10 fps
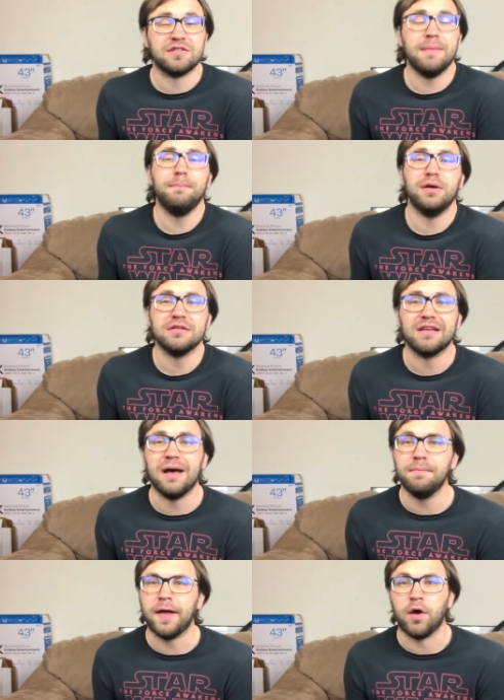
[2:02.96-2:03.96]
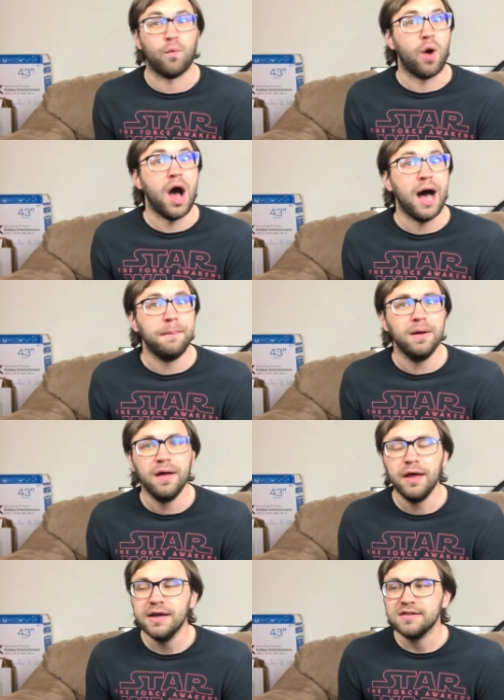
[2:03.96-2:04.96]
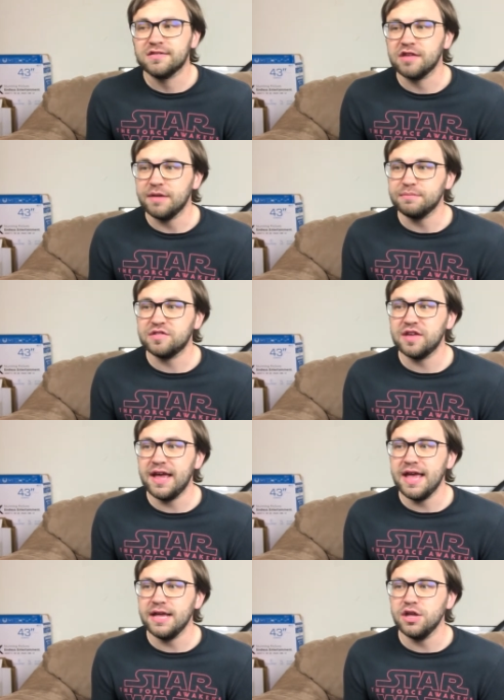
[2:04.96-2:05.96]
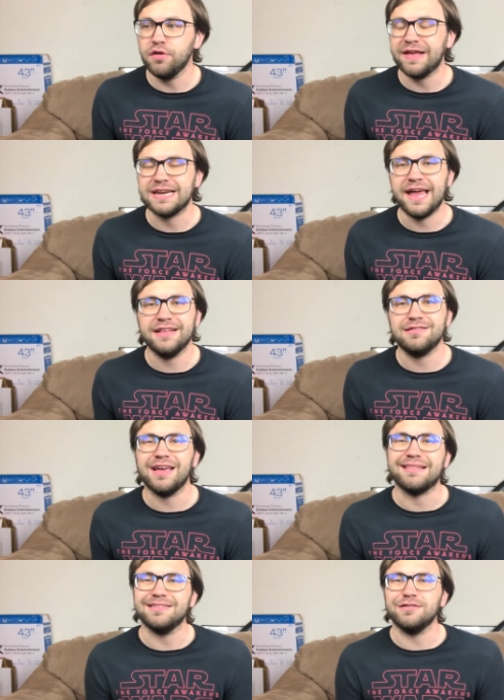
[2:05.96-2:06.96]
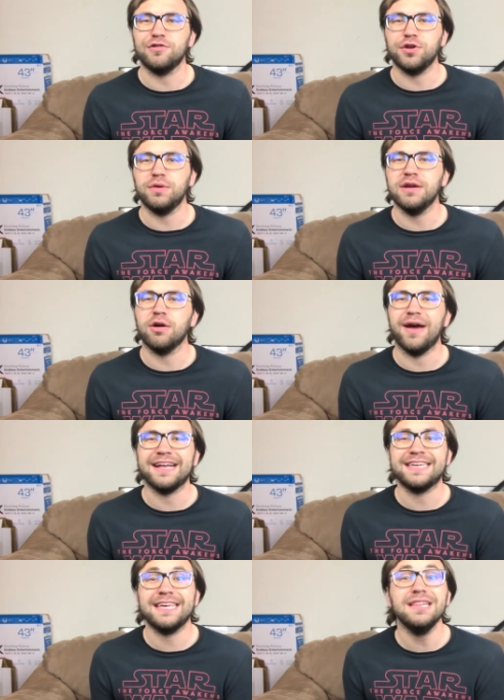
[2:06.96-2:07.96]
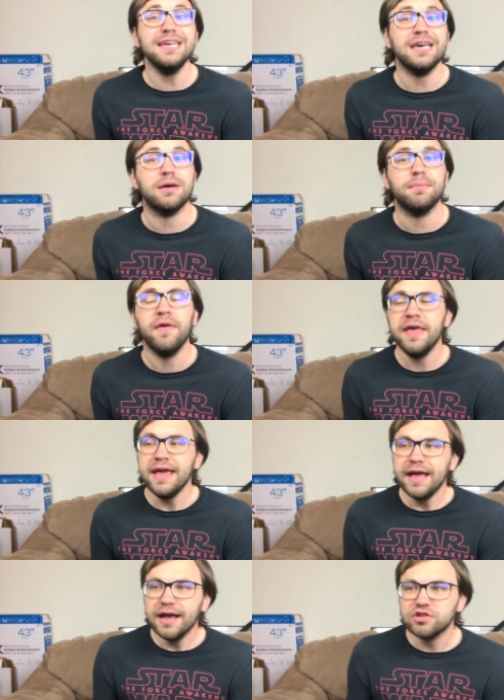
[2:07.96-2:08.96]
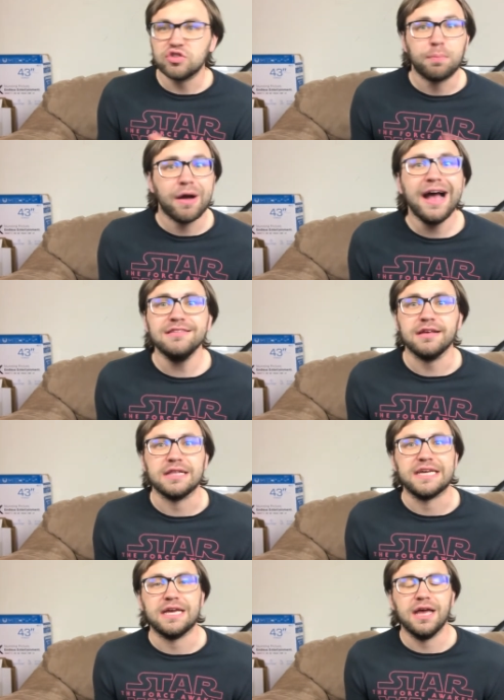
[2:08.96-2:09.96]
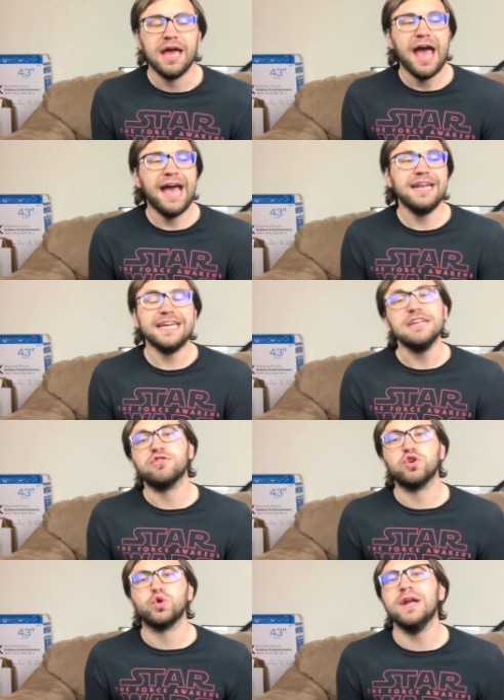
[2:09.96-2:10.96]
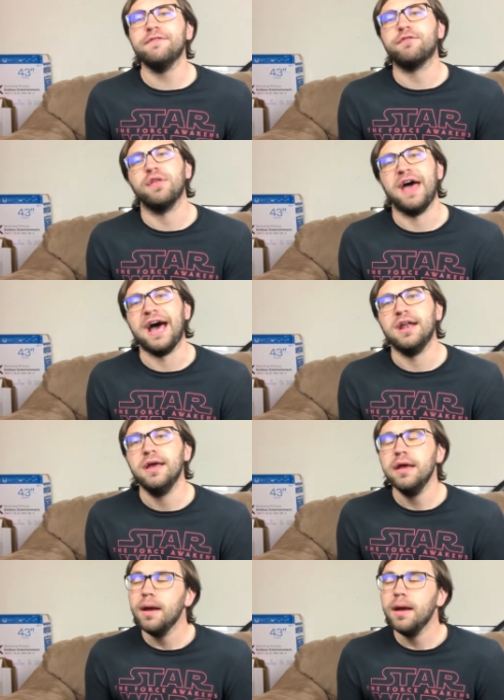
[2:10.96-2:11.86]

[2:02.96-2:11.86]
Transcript: some built up like a Robb, some saying, like Ned saying, this is your new hero, and killing them surprisingly. And it gets credit for that.